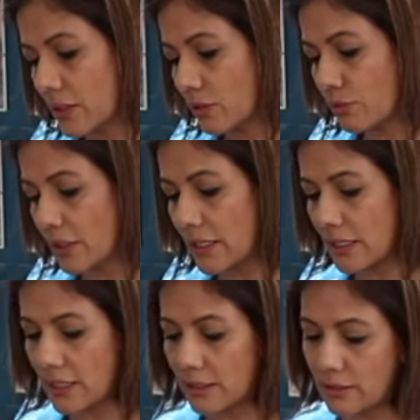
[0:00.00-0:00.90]

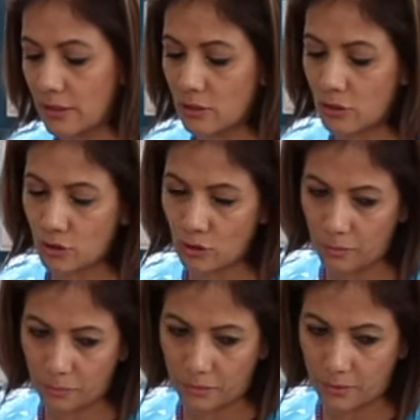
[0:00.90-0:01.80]
three and then
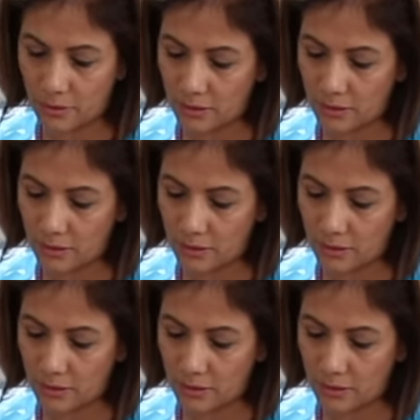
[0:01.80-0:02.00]
stop